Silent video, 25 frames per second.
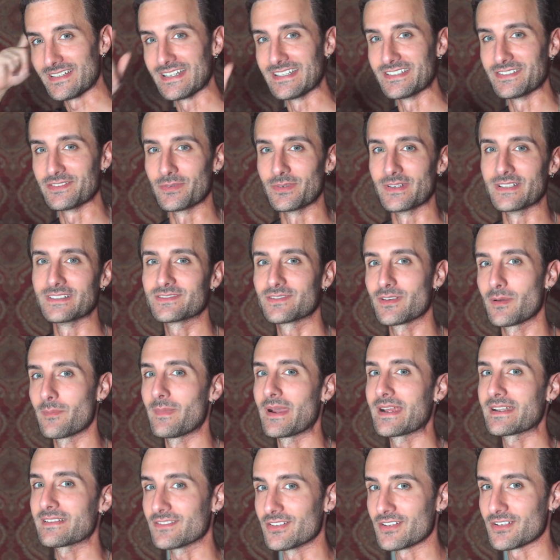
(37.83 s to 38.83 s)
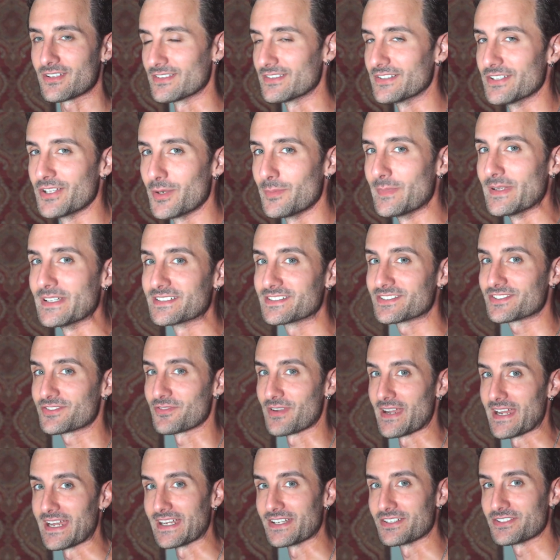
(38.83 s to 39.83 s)
into it, so it might look a little bit
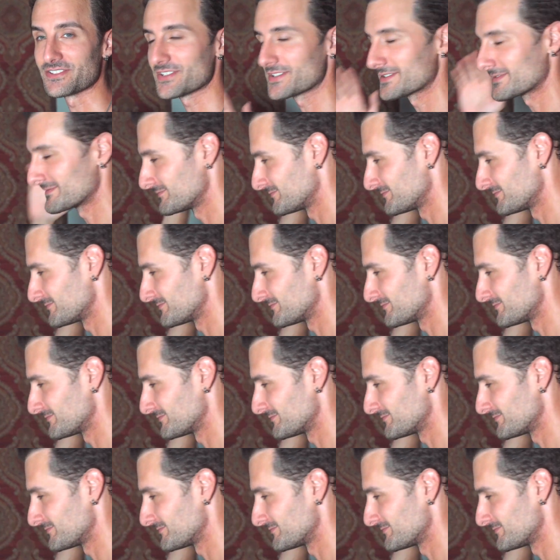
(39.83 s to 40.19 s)
strange.